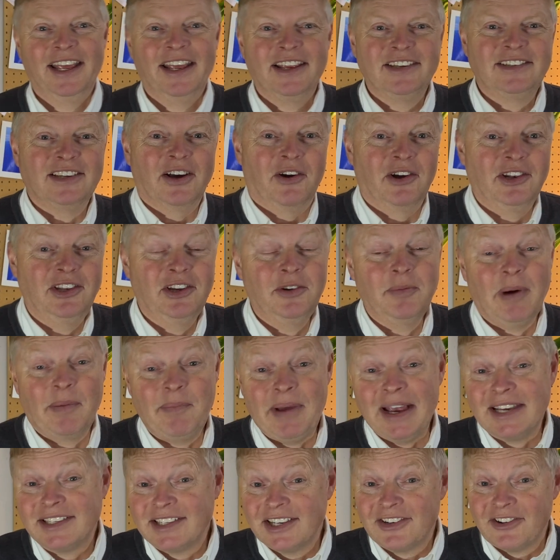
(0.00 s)
So I do my
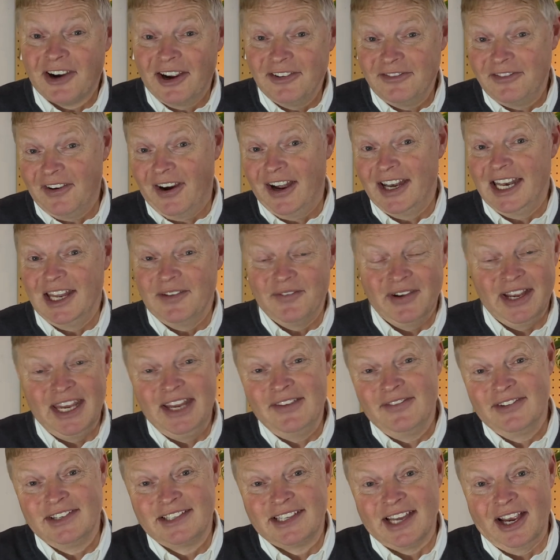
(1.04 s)
best to try and find it, but
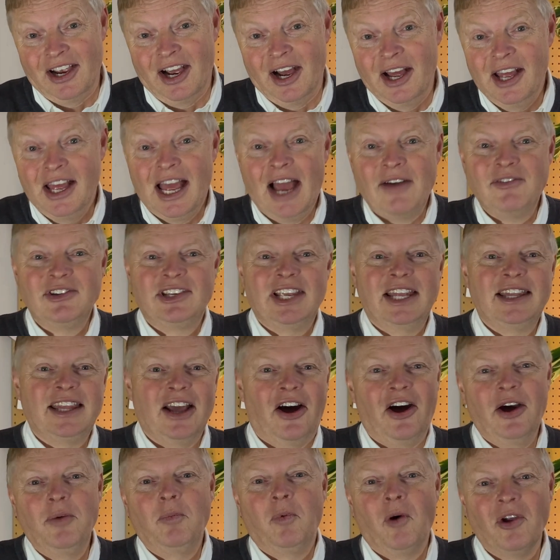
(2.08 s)
even so, having said that,
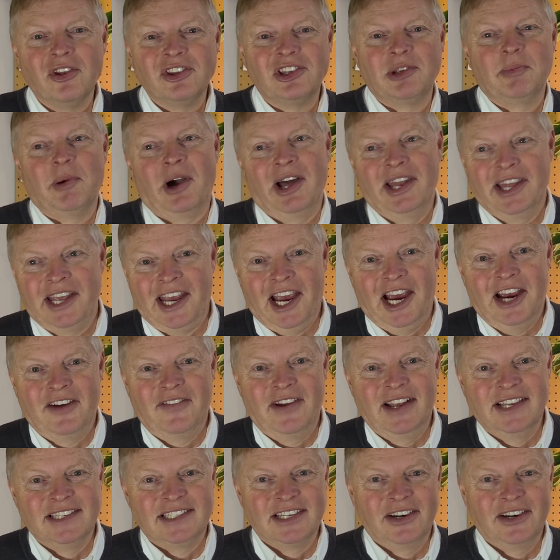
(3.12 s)
I want to buy the caravan.